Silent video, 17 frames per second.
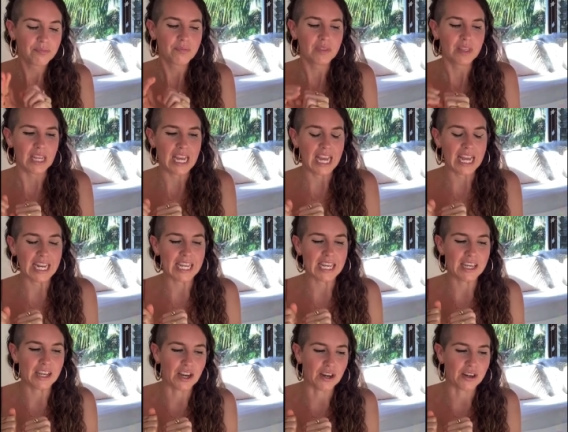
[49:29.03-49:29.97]
And he
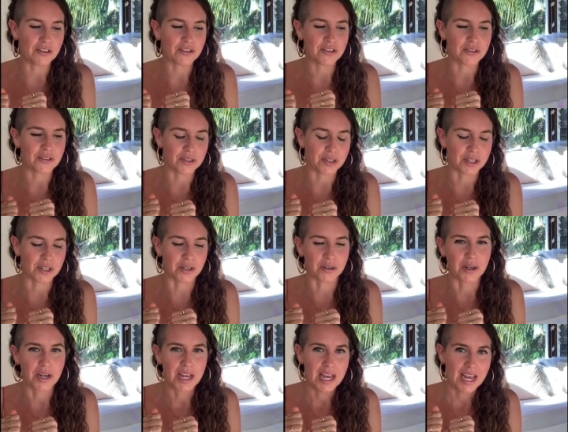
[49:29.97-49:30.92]
goes through
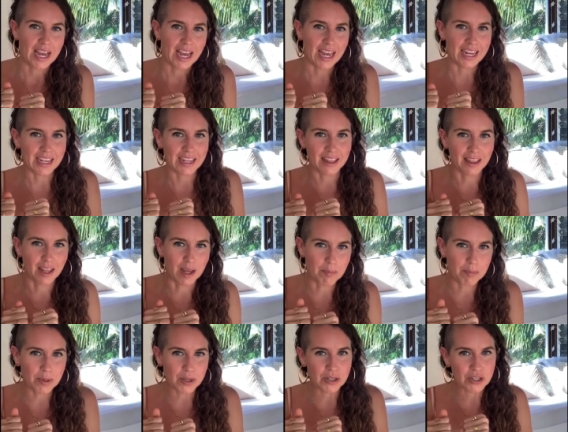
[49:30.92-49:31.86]
and he
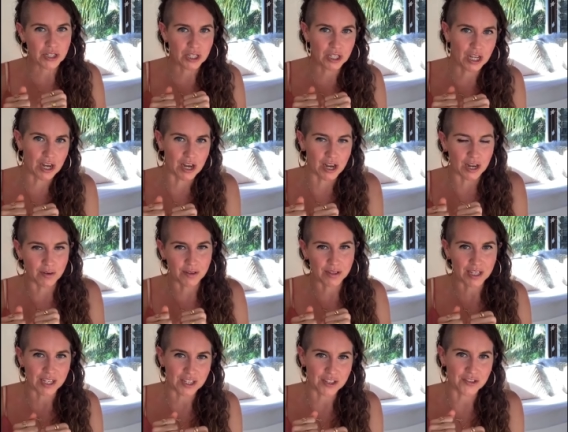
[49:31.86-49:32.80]
lumbers along with
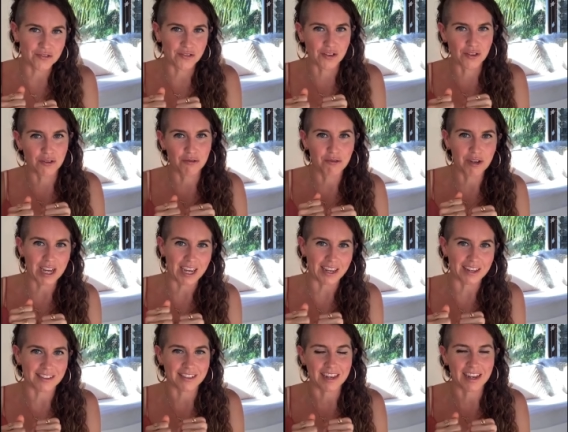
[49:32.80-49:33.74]
his full
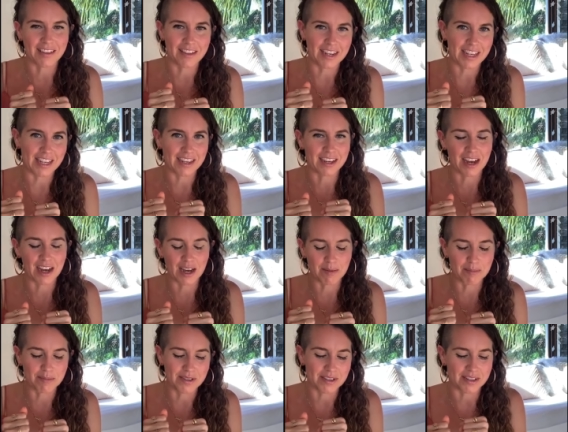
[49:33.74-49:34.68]
weight. And then he
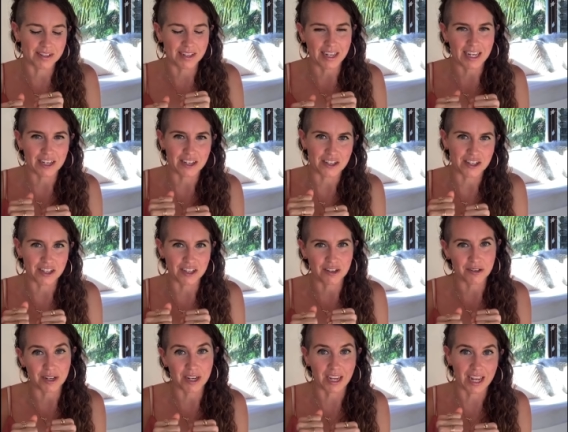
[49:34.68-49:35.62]
comes to each
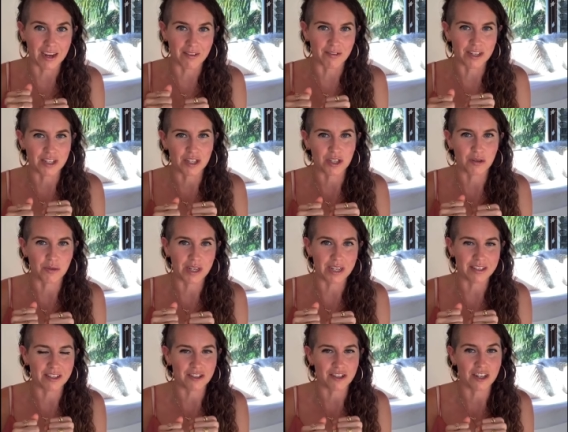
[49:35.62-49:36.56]
degree. Every two weeks, he
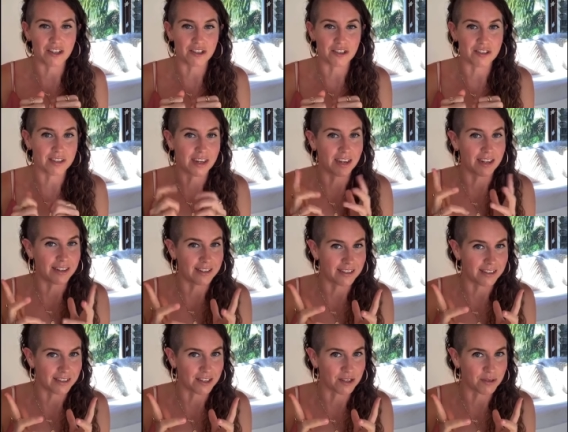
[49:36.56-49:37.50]
changes sign until
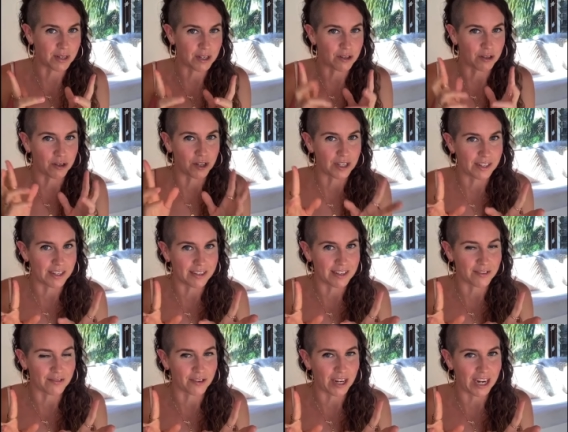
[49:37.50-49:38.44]
there's a retrograde. He's there
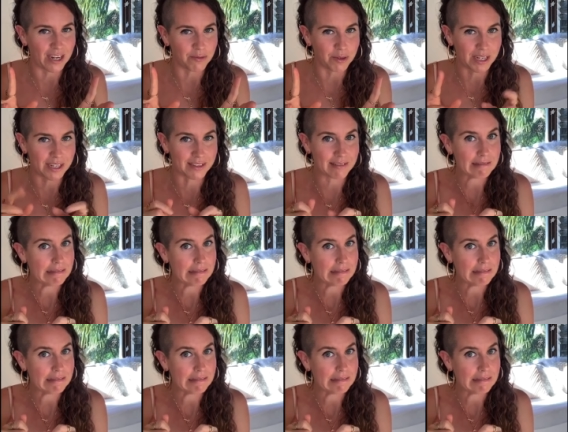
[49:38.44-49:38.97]
for eight weeks.